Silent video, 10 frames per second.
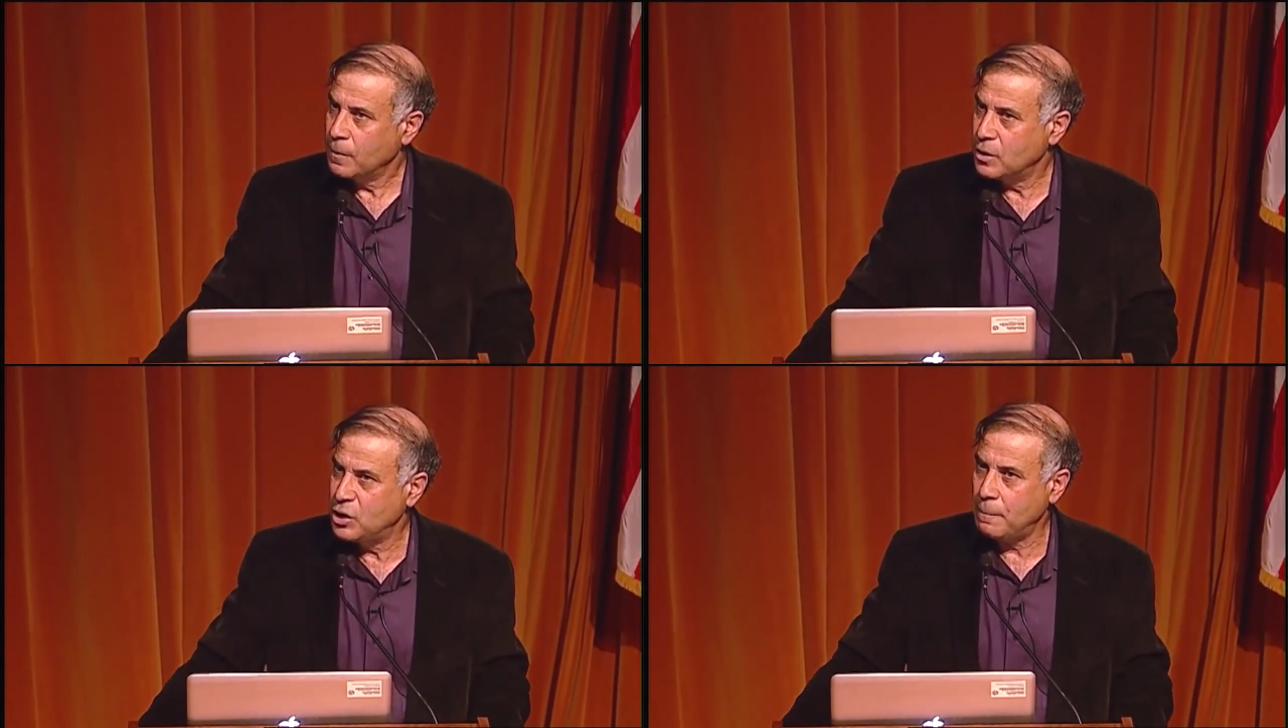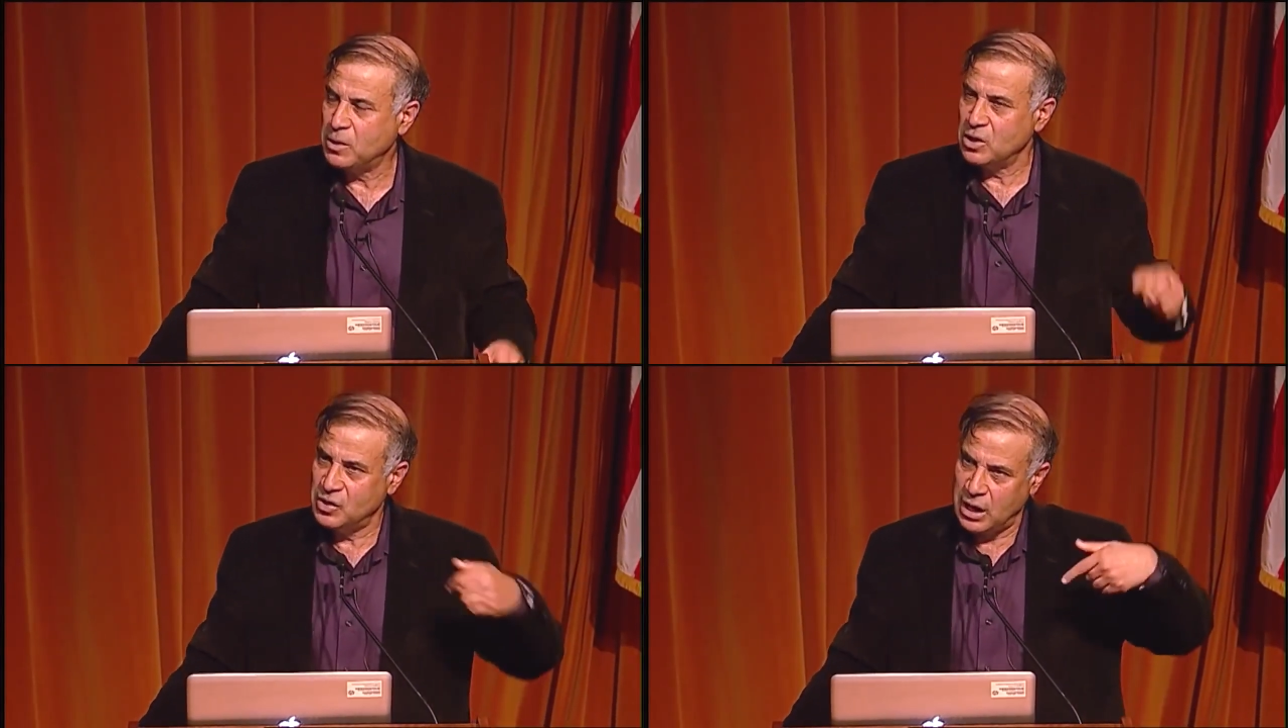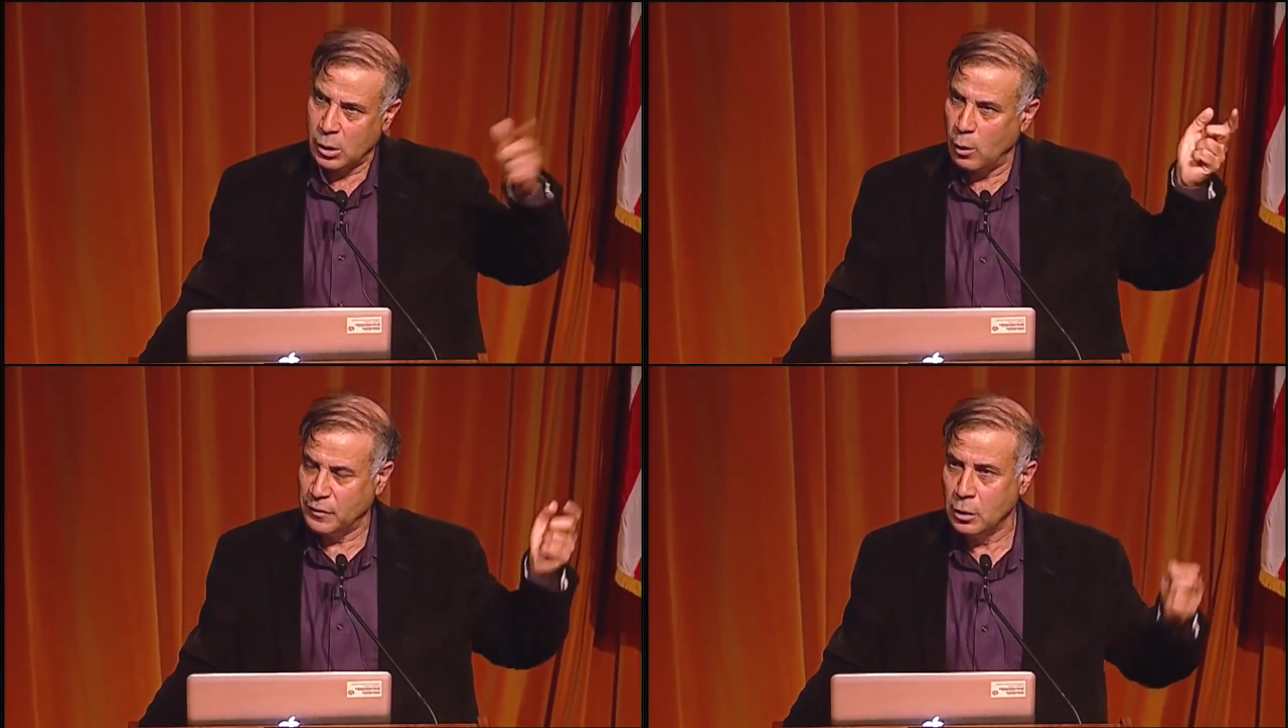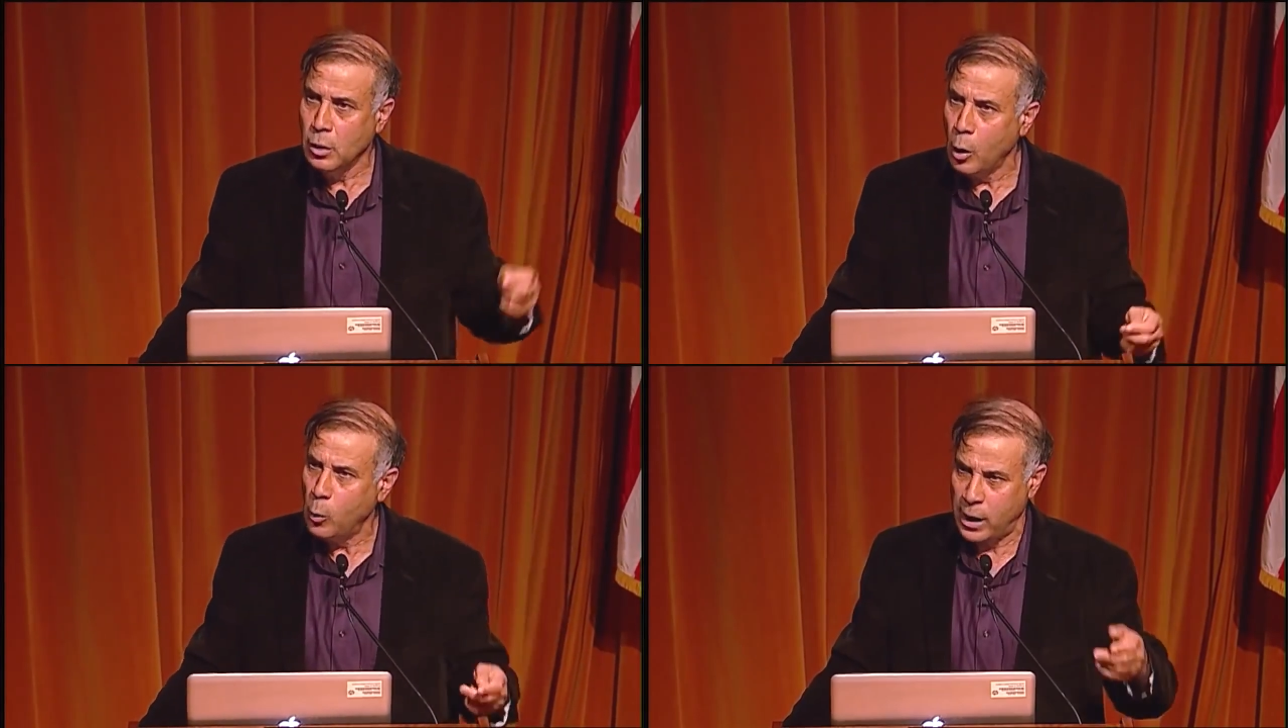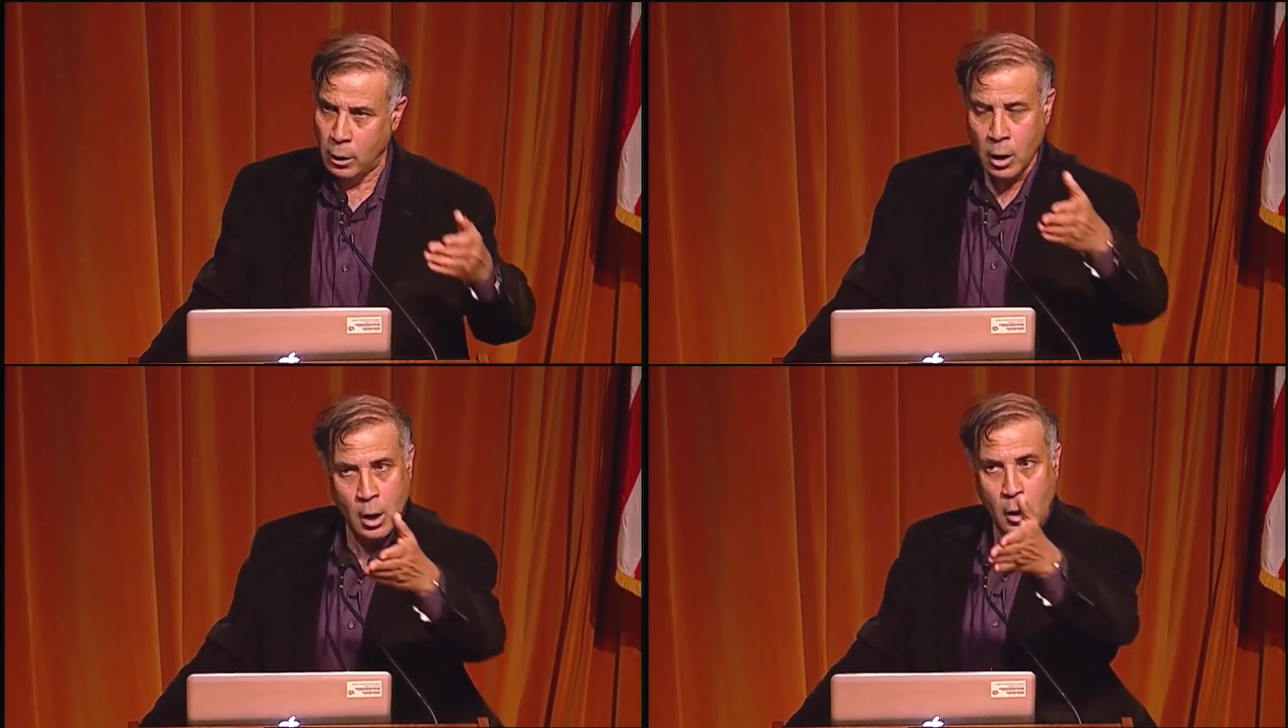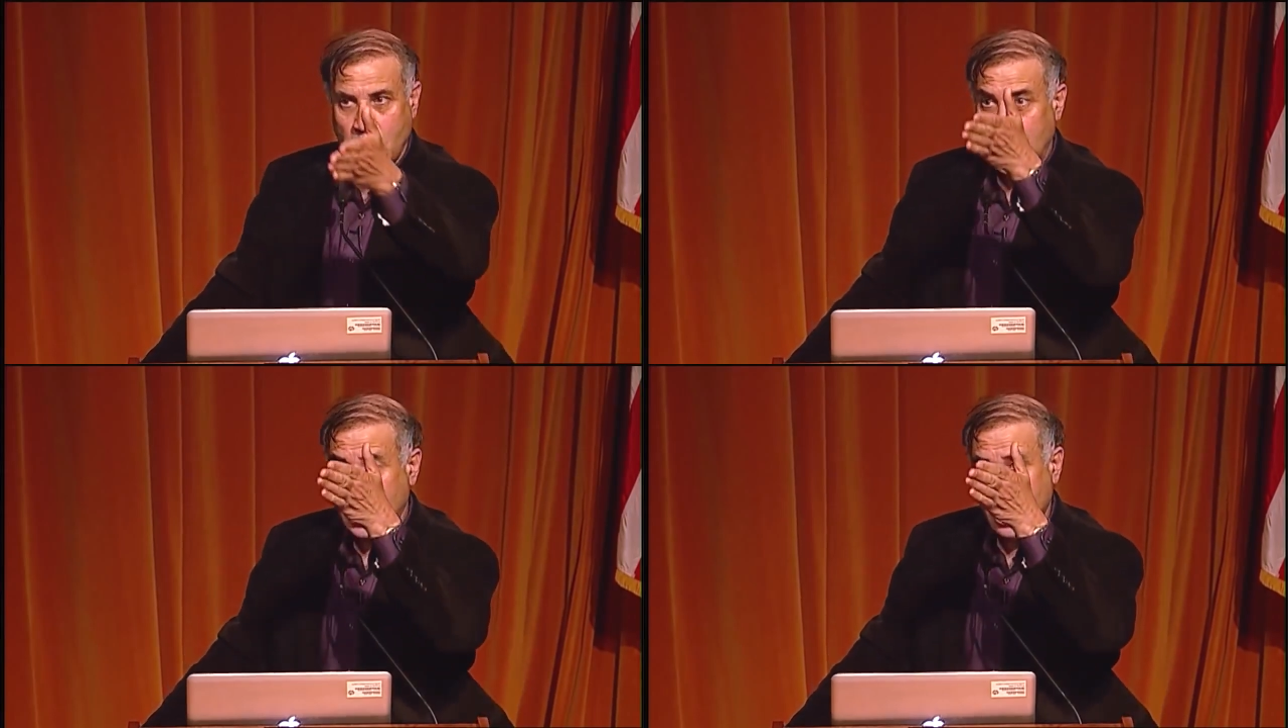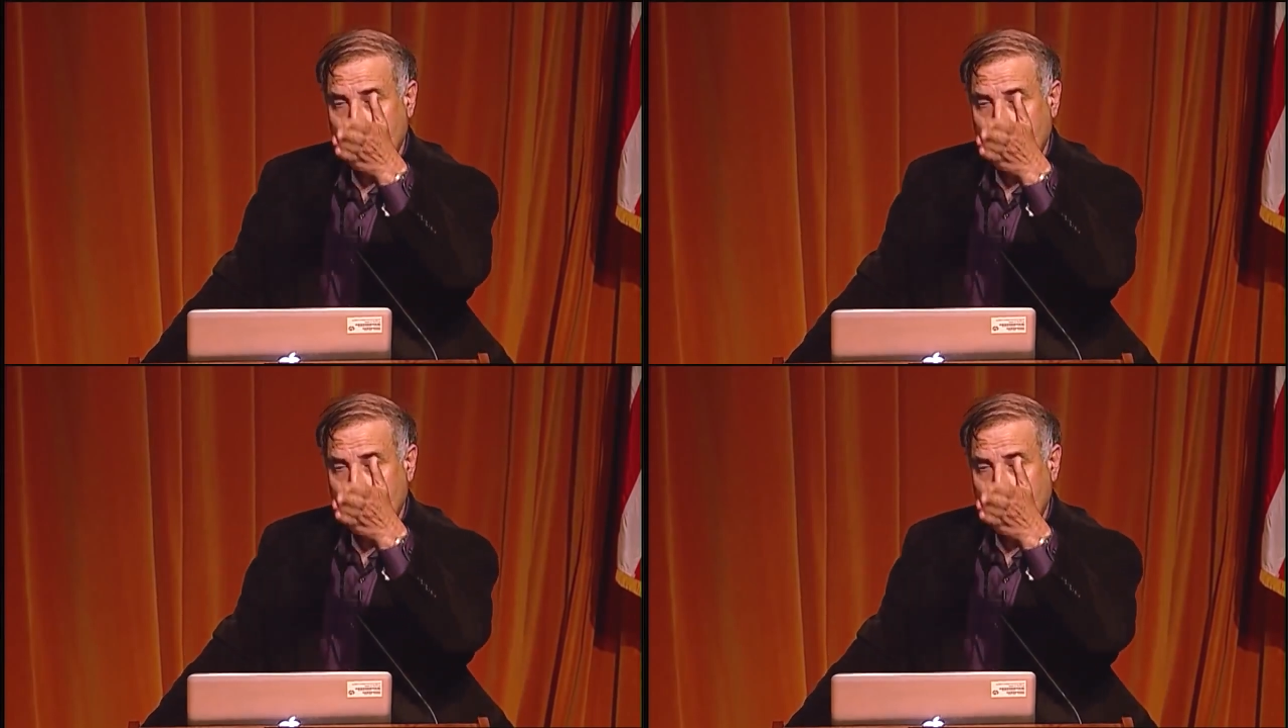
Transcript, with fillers: ships and sailing off to nowhere. Okay?